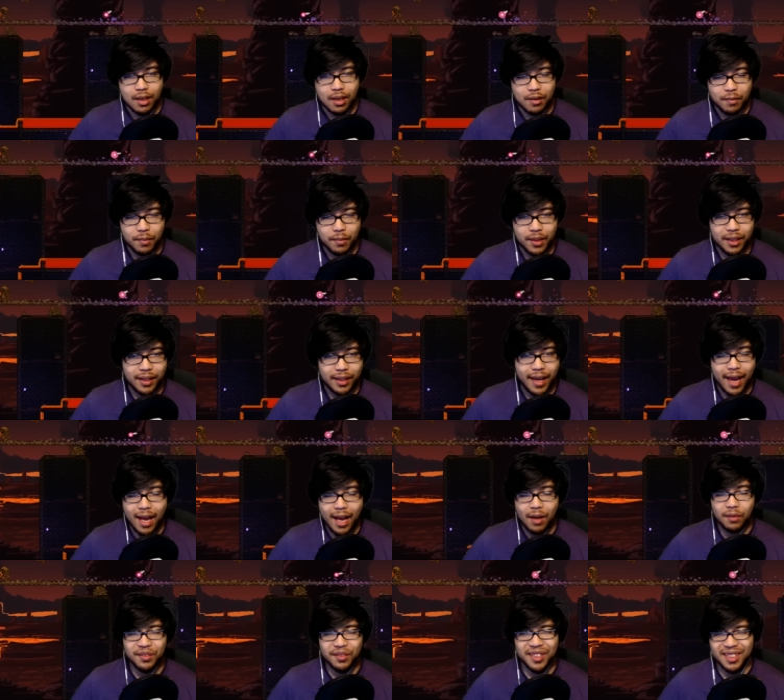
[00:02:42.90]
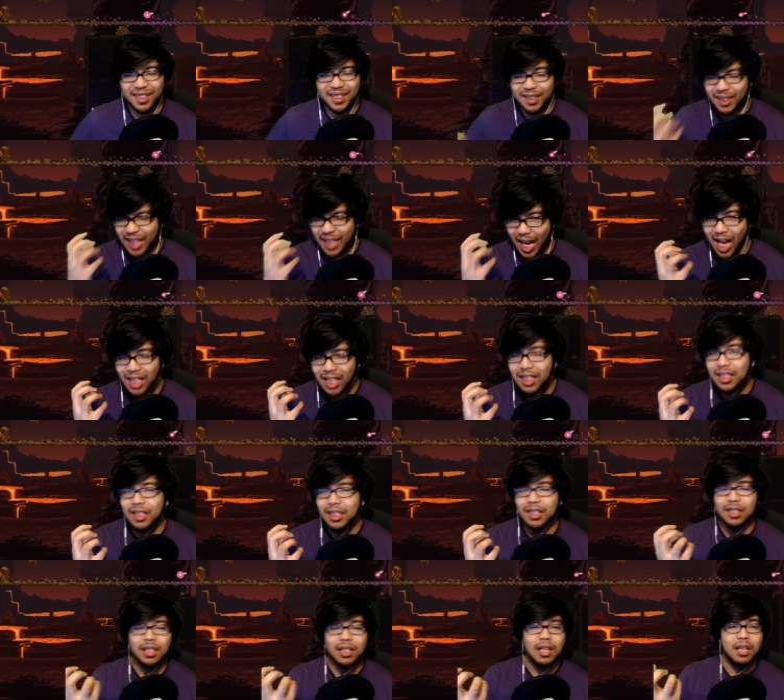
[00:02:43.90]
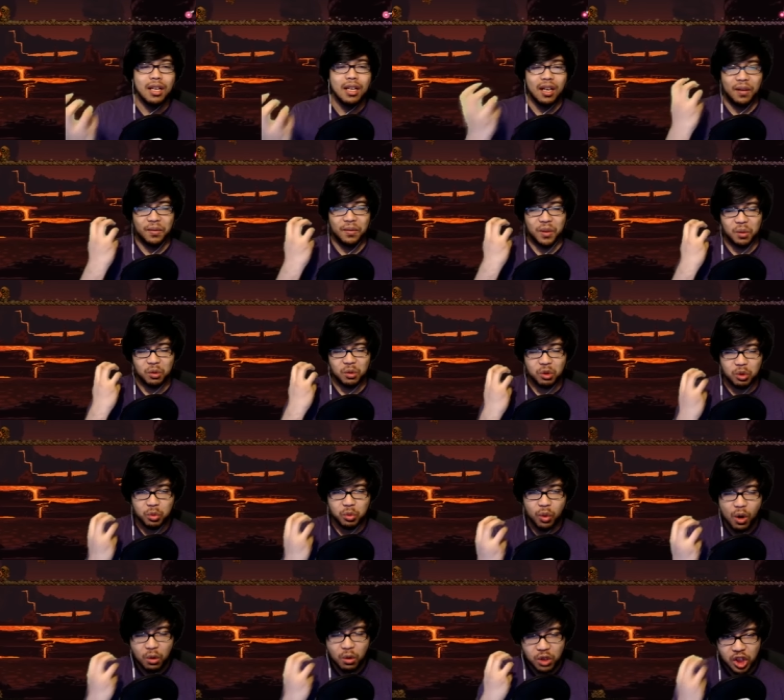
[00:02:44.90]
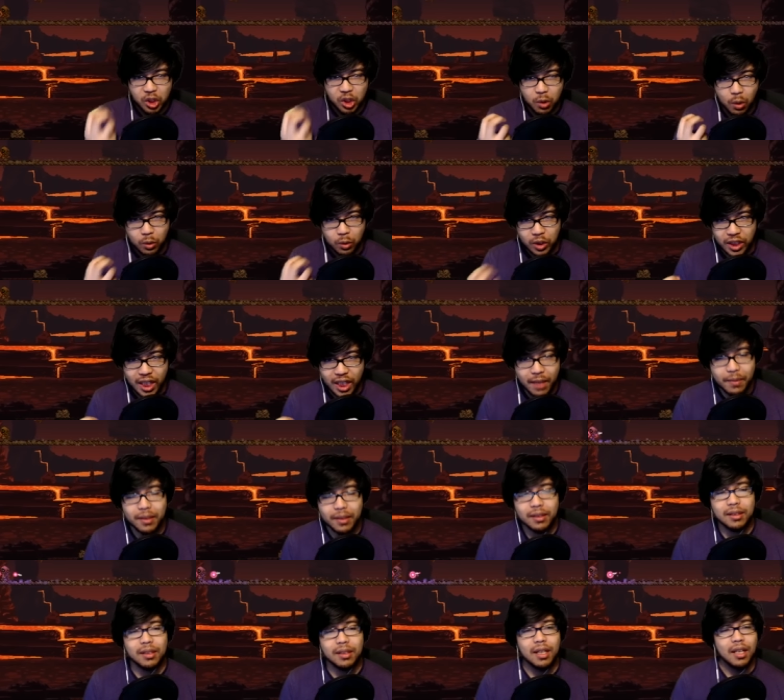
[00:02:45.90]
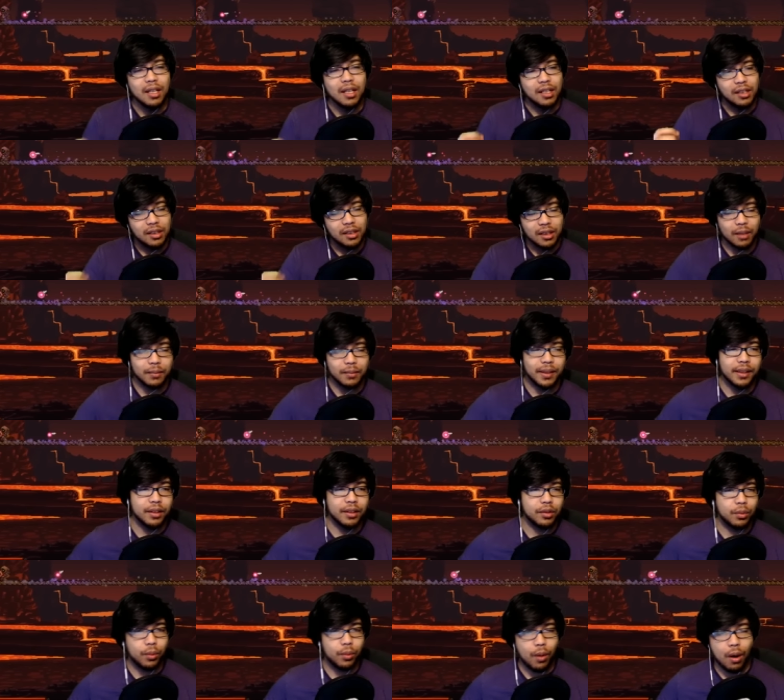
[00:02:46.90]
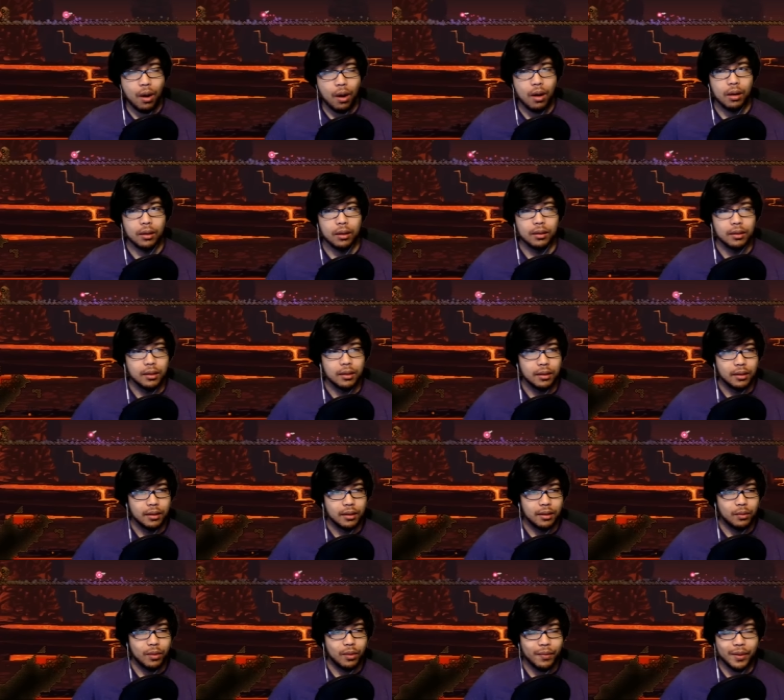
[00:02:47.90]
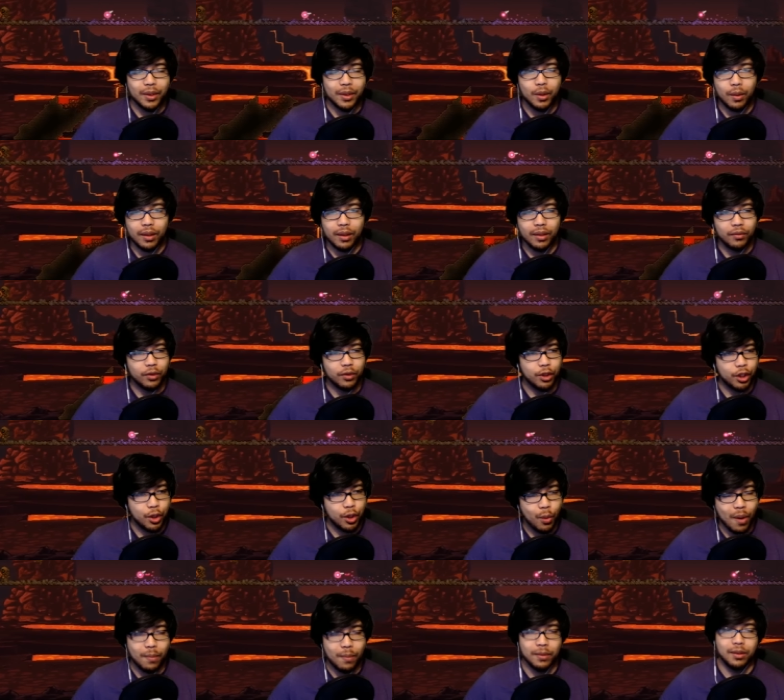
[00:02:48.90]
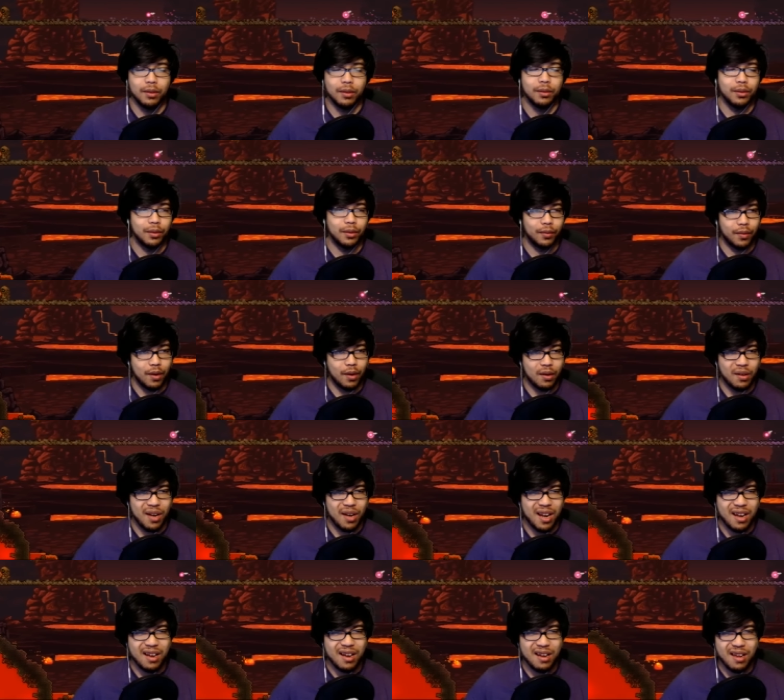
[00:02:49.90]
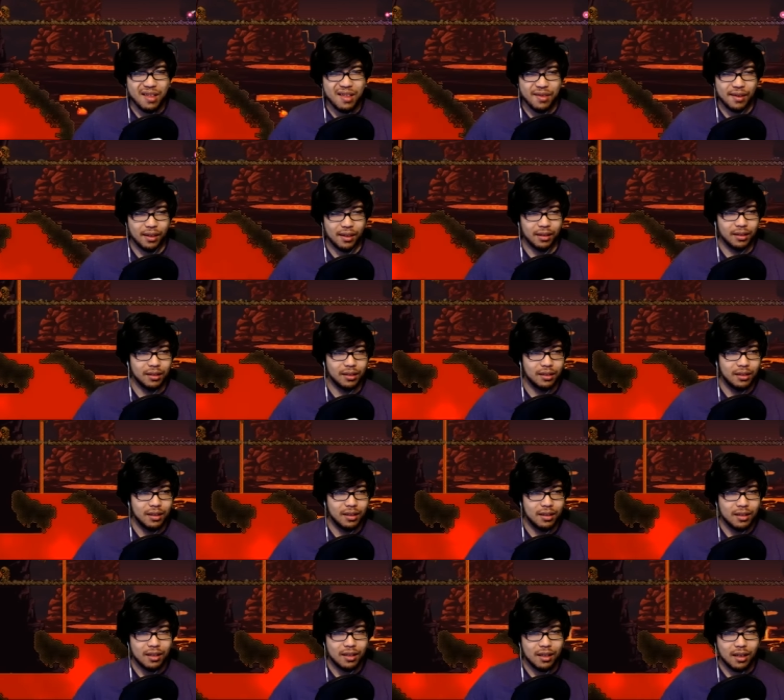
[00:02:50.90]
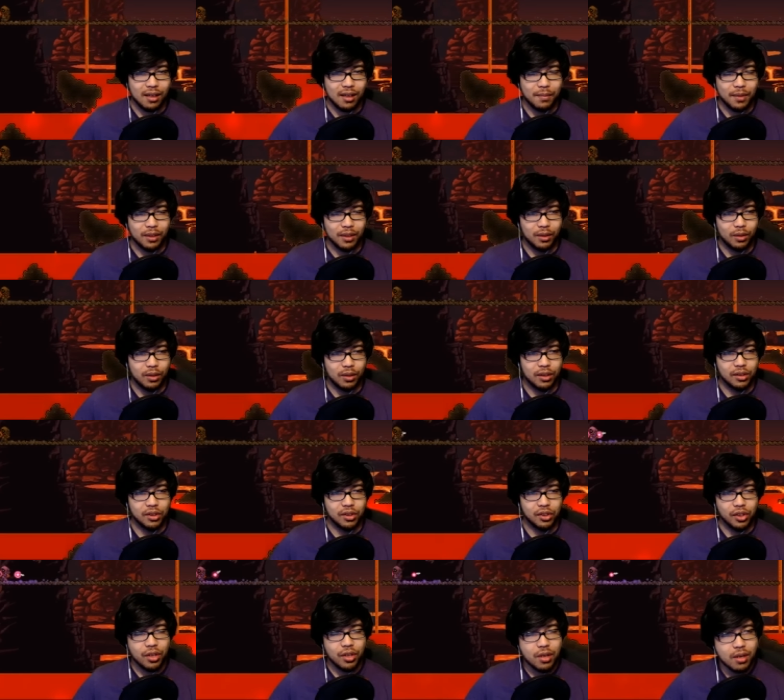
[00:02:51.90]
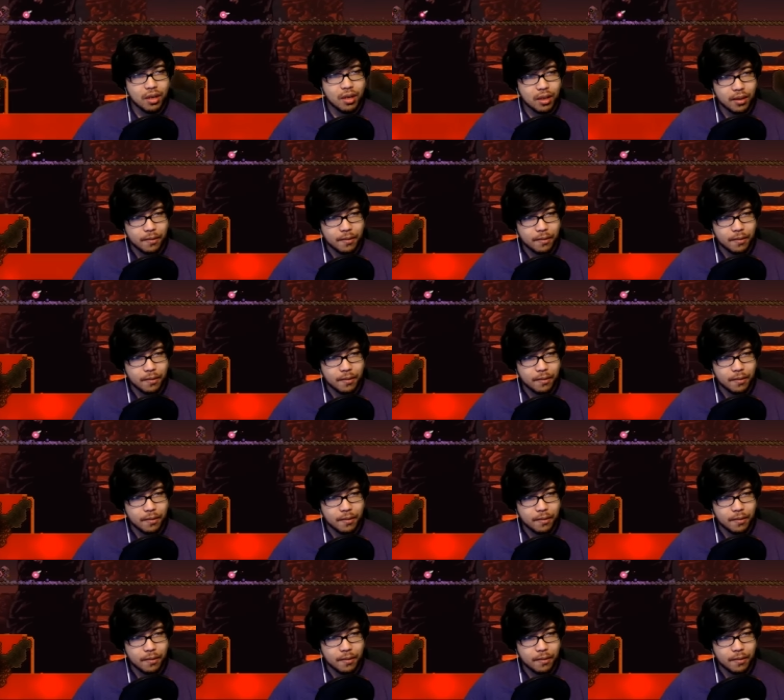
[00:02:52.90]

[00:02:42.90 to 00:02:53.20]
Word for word: being held in the talons of those gross, gross demons, something is wrong. We've been doing it for two episodes so far and nothing. I'm a little concerned,